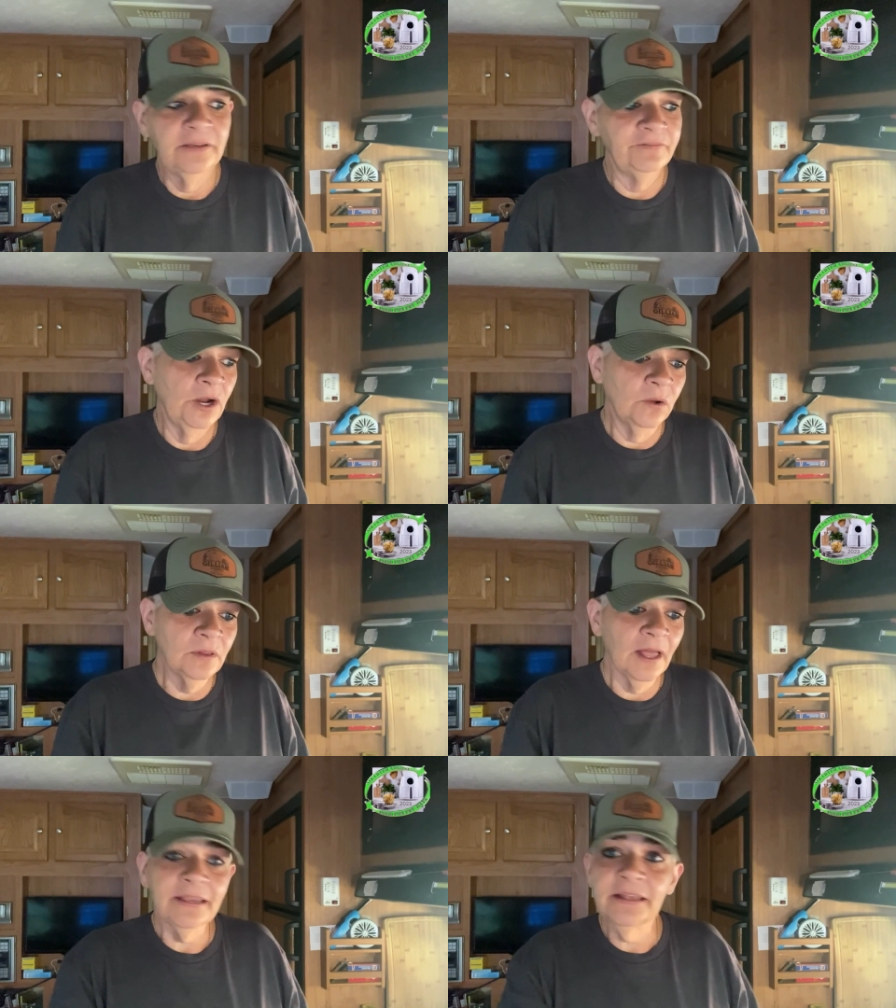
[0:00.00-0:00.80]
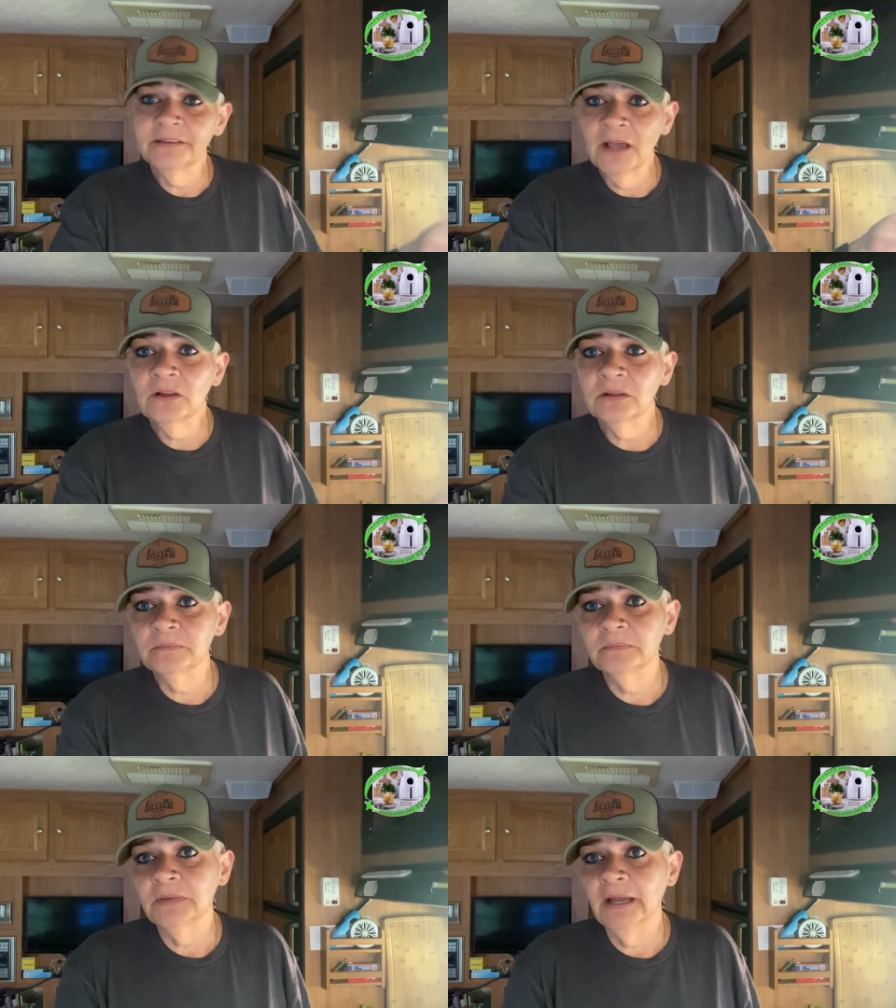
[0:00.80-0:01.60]
If you don't like it, tell them.
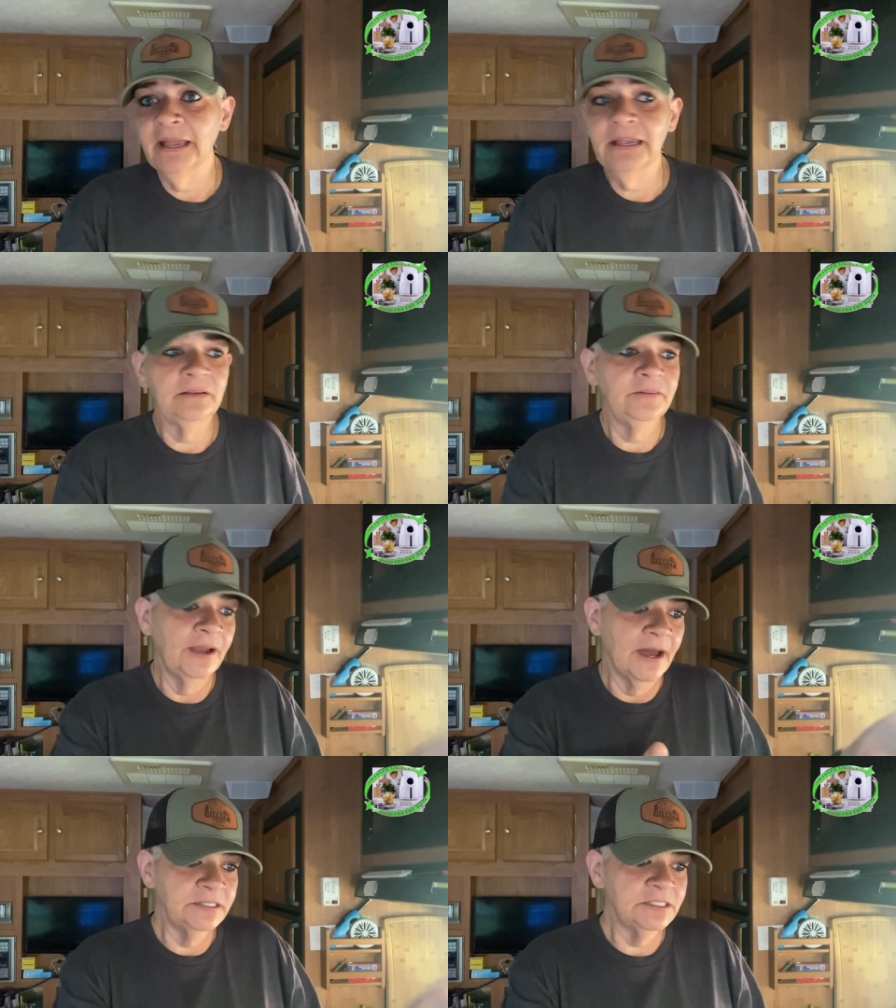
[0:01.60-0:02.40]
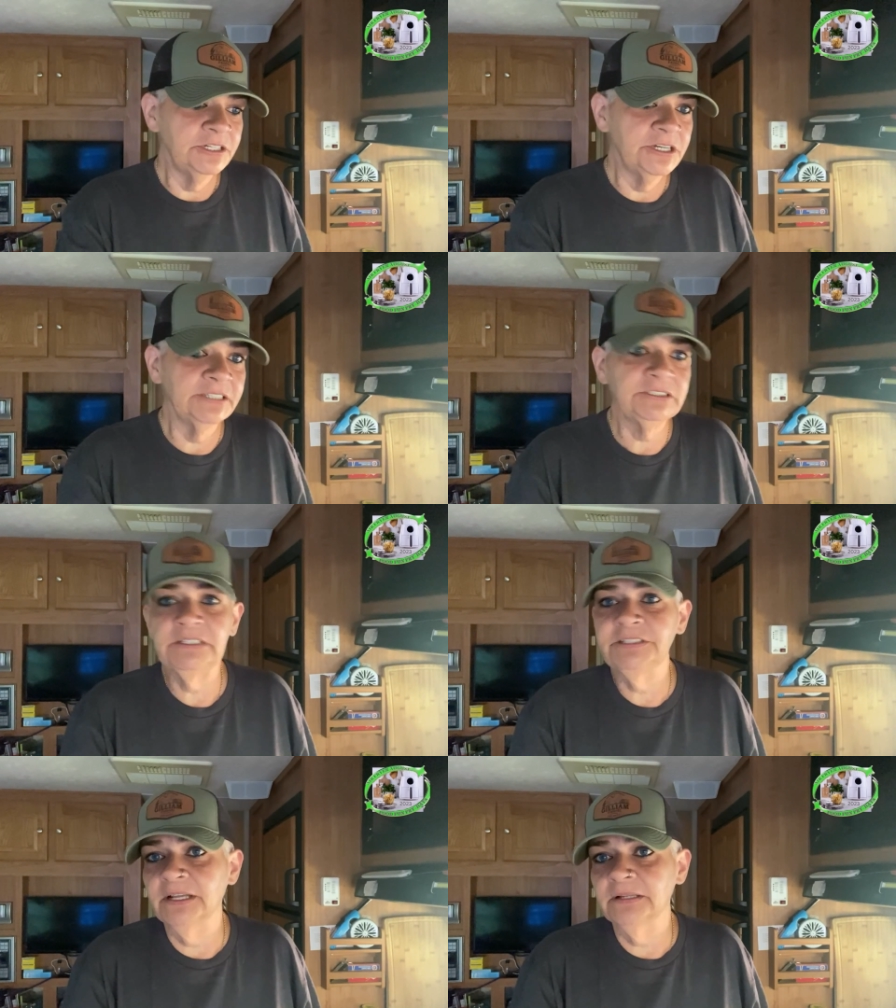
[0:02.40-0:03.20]
Hey, you got a suggestion,
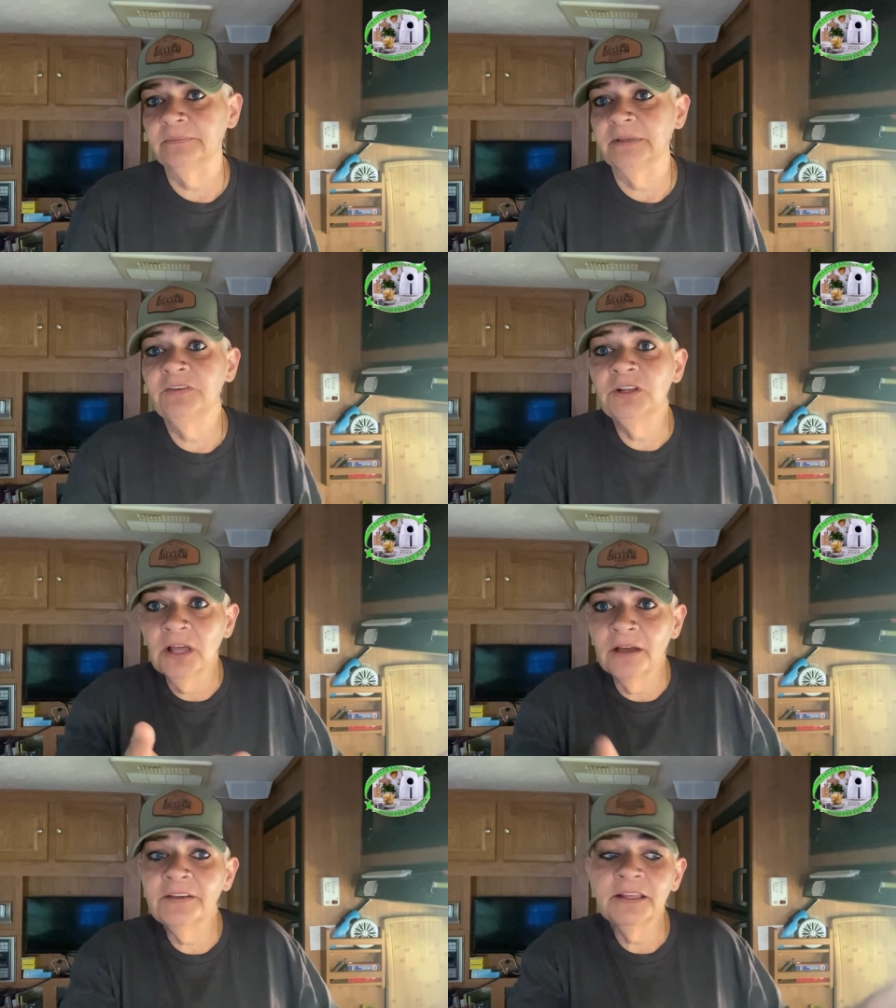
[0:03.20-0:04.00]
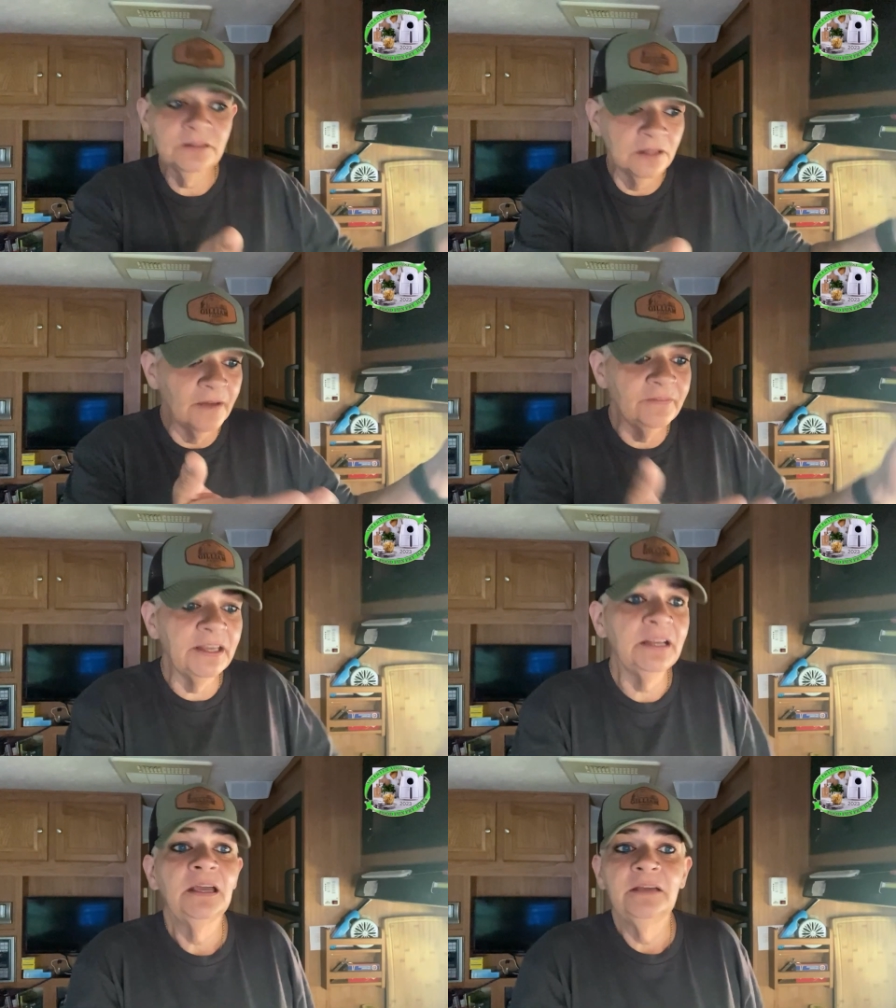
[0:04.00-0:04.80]
tell them. If you love it, love it.
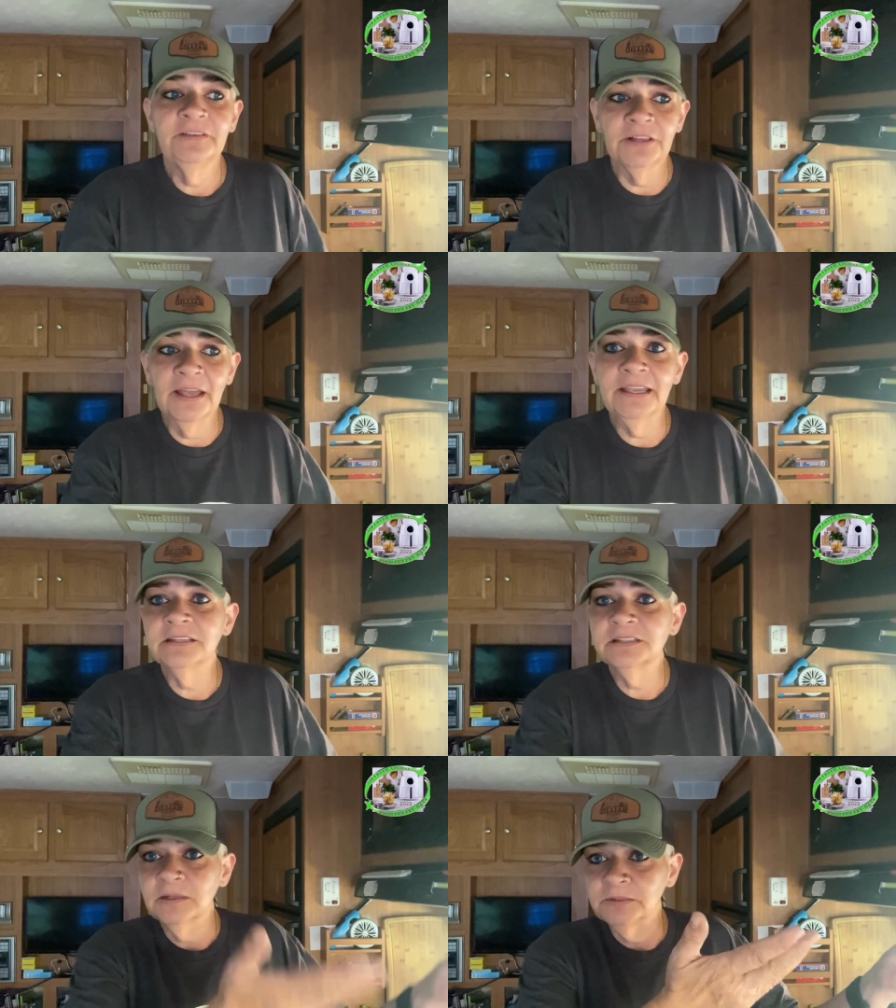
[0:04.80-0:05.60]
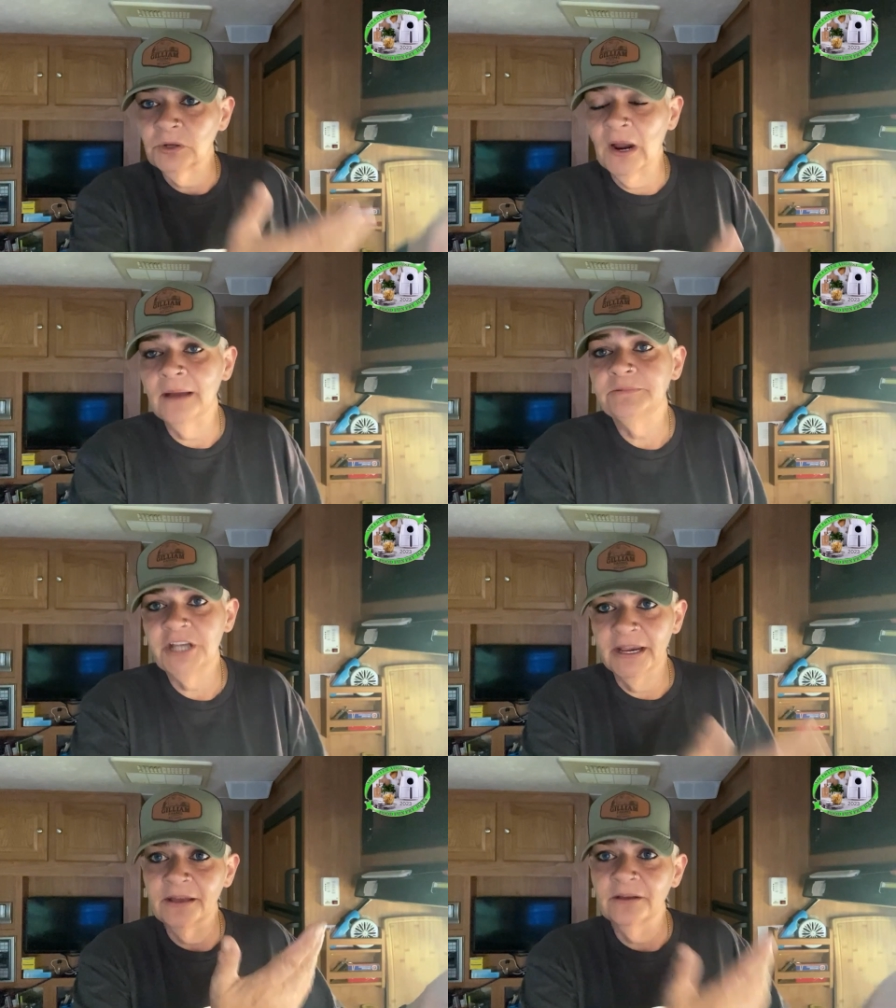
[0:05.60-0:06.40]
If you like it, subscribe.
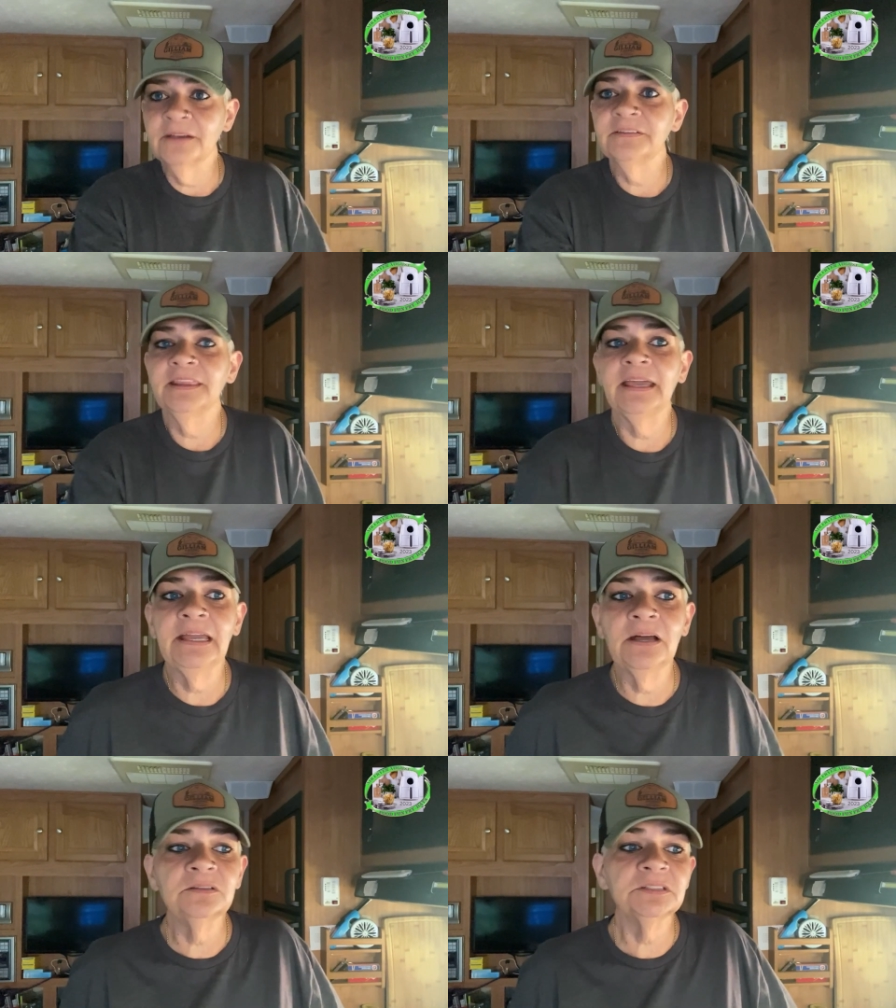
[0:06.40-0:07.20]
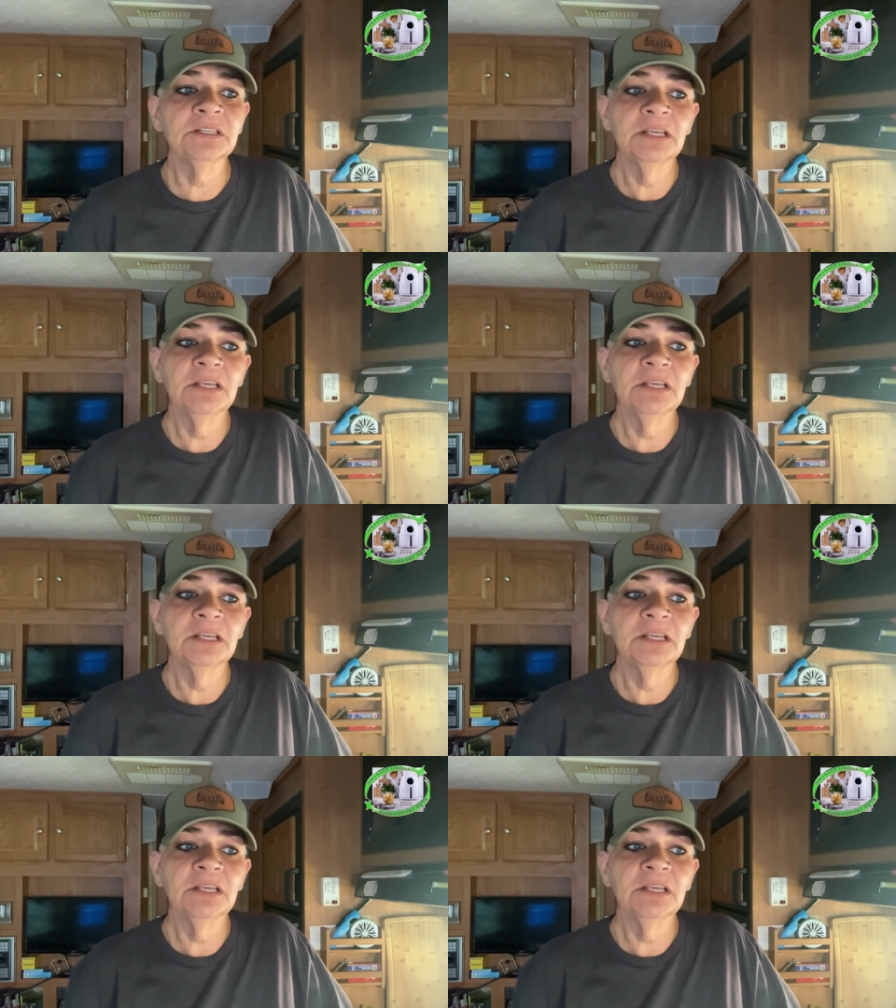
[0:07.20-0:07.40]
Check out everything else.